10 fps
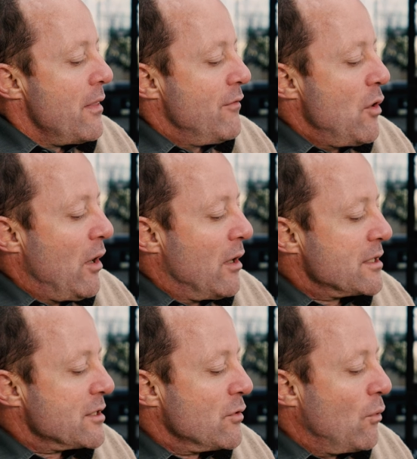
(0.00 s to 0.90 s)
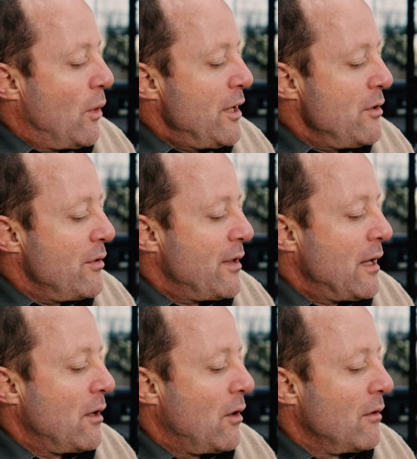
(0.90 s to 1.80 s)
The viewer asks, what do you
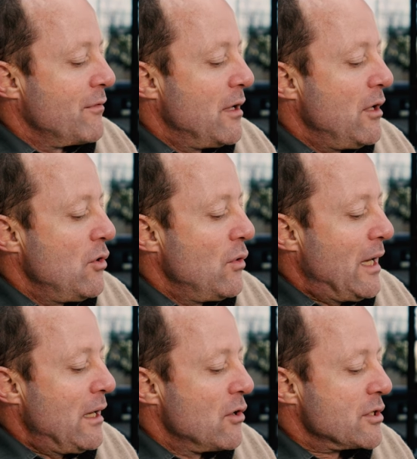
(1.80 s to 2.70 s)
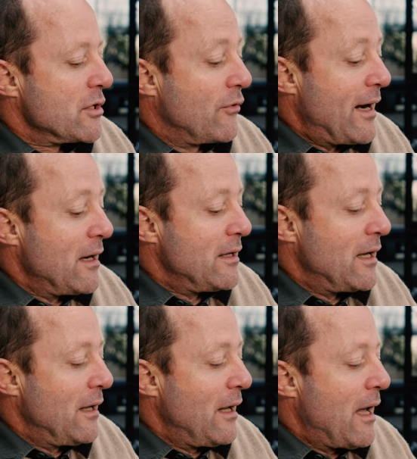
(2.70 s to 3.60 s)
think of the new Ineos
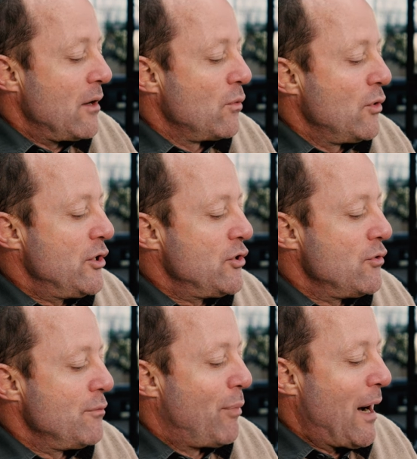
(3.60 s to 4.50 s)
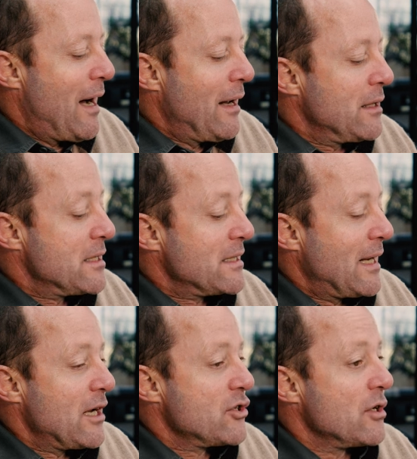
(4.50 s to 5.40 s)
Grenadier and would you buy
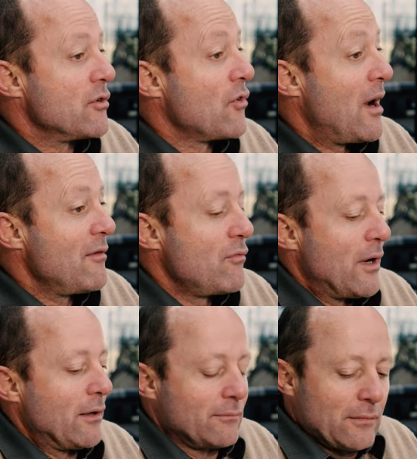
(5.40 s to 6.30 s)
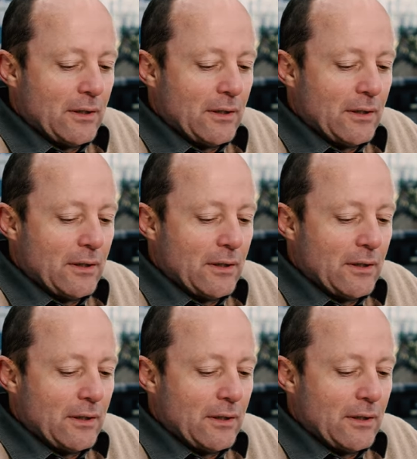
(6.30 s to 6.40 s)
slash drive one?